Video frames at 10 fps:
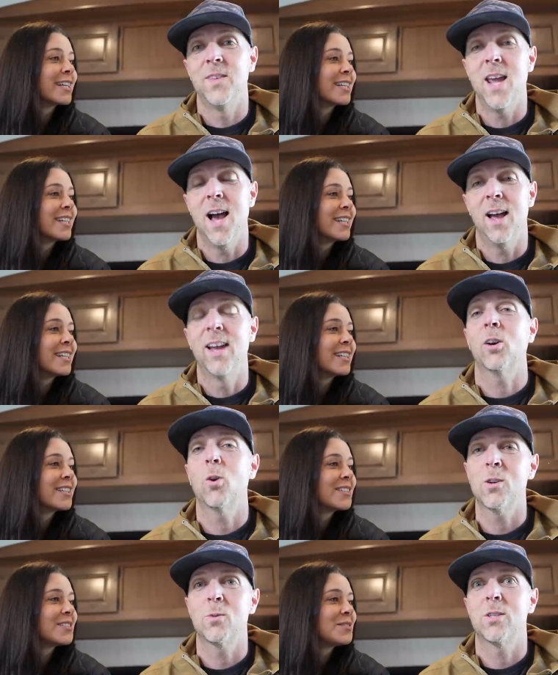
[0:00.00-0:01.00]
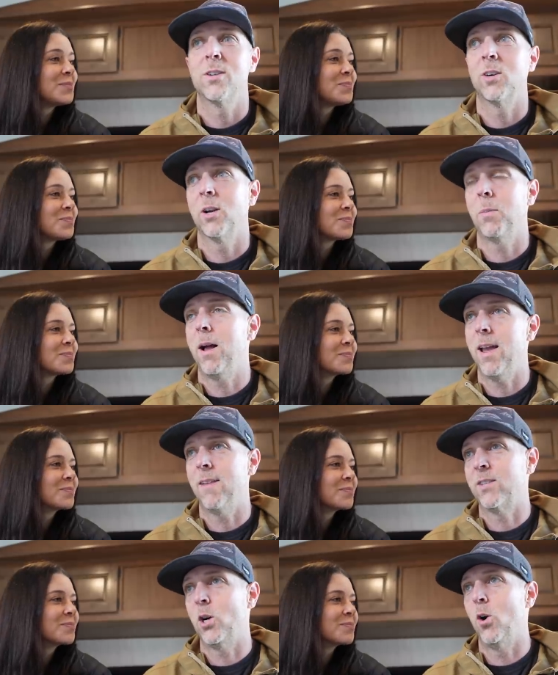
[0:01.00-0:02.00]
Speaker 1: Yeah, and of course we're still gonna probably
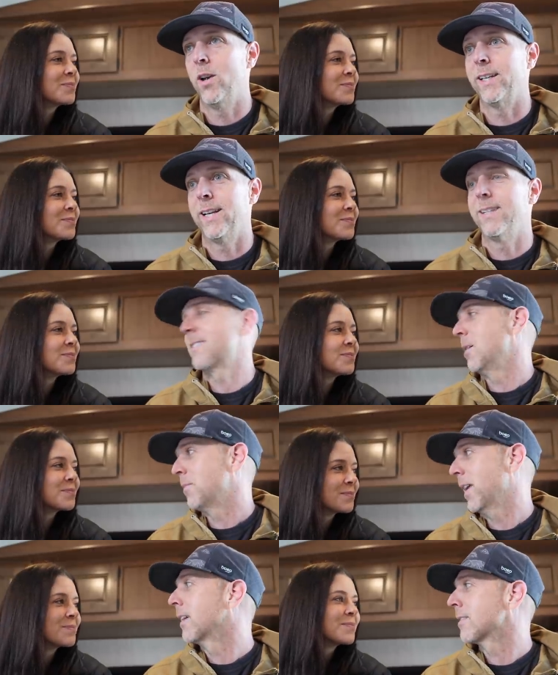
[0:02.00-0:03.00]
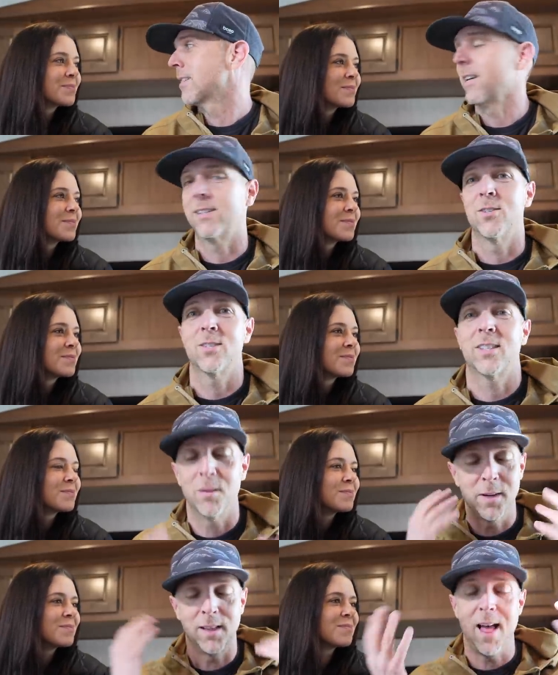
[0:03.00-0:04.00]
have to go and get some things. Like there's just
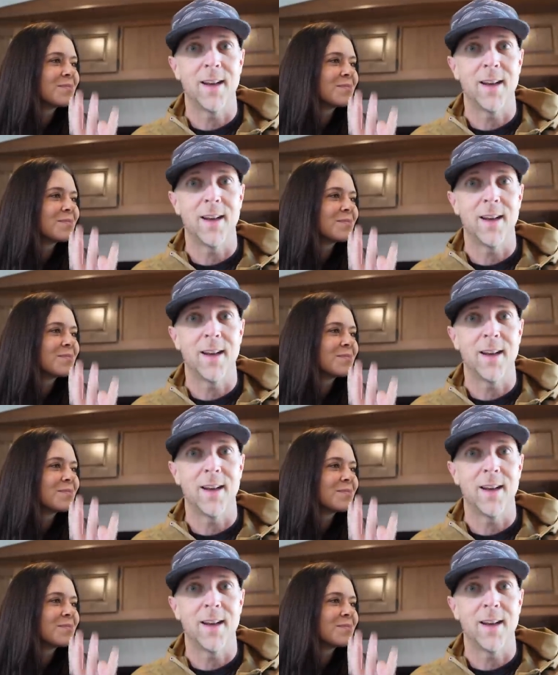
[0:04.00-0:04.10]
gonna be a lot